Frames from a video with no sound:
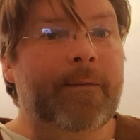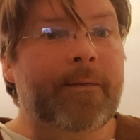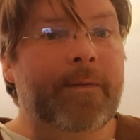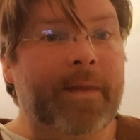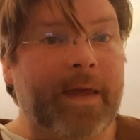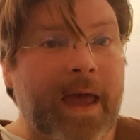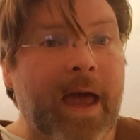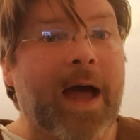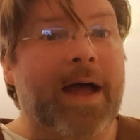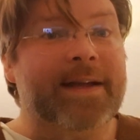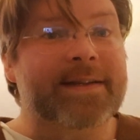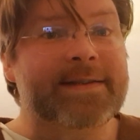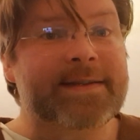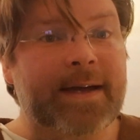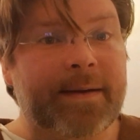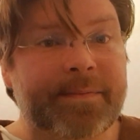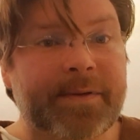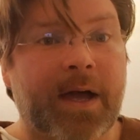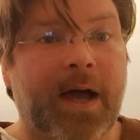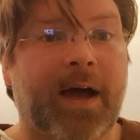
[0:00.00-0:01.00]
the
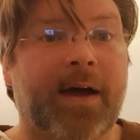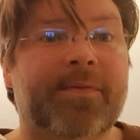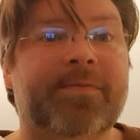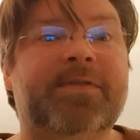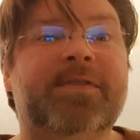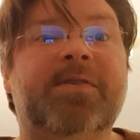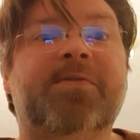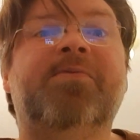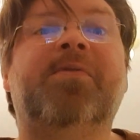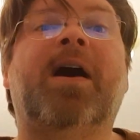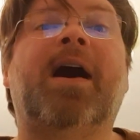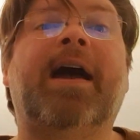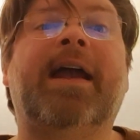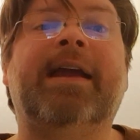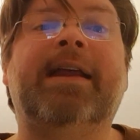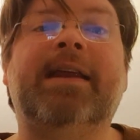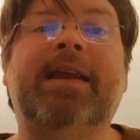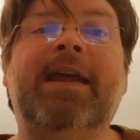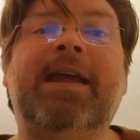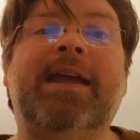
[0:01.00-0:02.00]
concept of
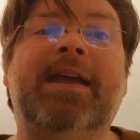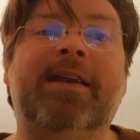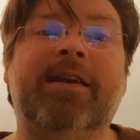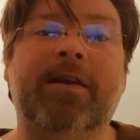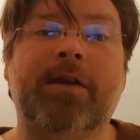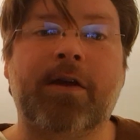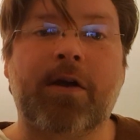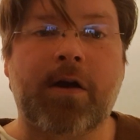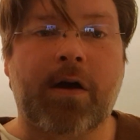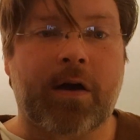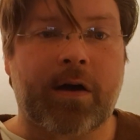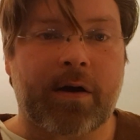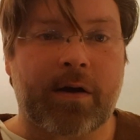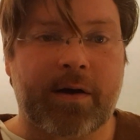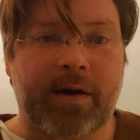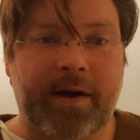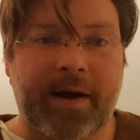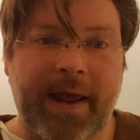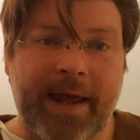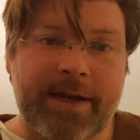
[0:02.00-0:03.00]
divine
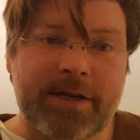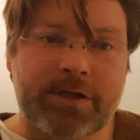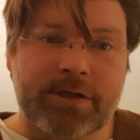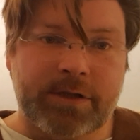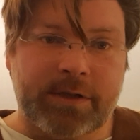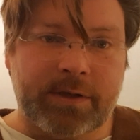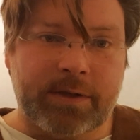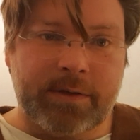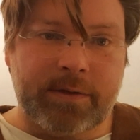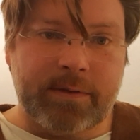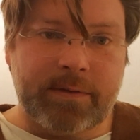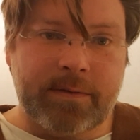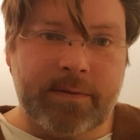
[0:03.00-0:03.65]
incarnation.